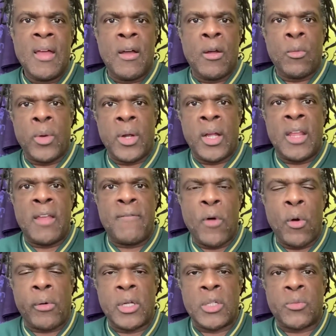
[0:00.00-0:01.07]
really
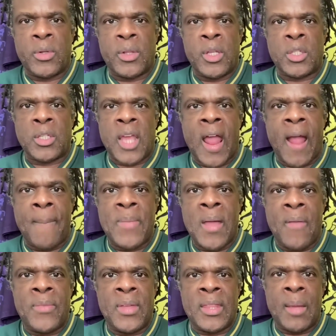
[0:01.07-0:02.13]
focused for this game
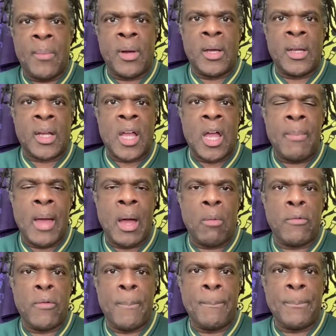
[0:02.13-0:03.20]
and that they were going to come out
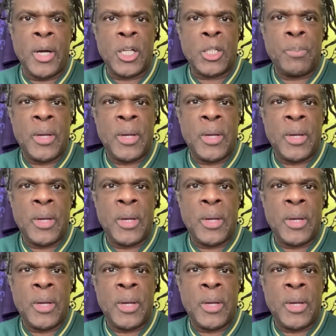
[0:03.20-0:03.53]
with a much